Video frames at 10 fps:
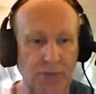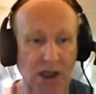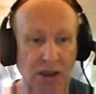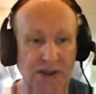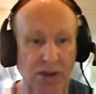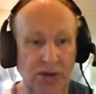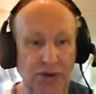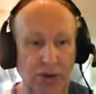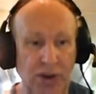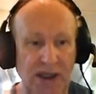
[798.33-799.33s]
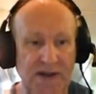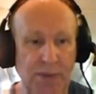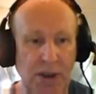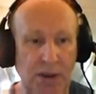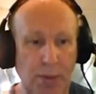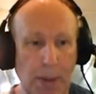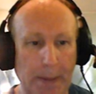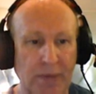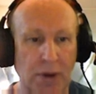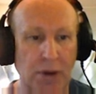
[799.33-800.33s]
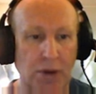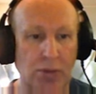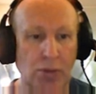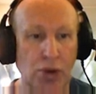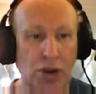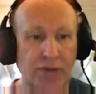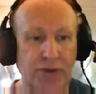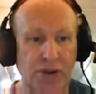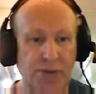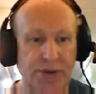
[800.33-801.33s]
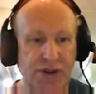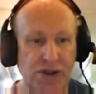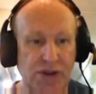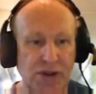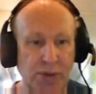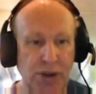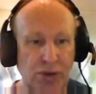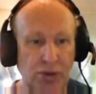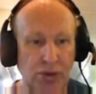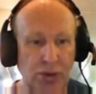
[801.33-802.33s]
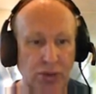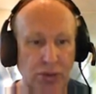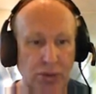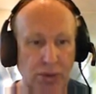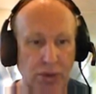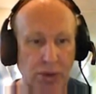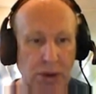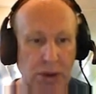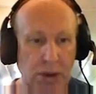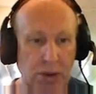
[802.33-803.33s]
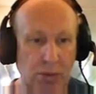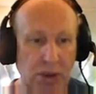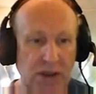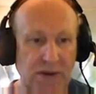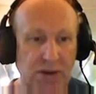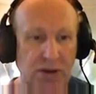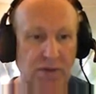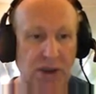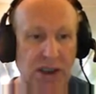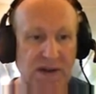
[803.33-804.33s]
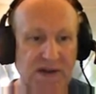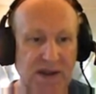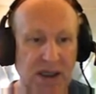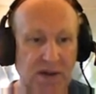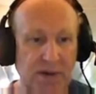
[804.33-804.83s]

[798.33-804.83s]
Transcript: Let's go to the next one. More of those positions we do, better you will understand.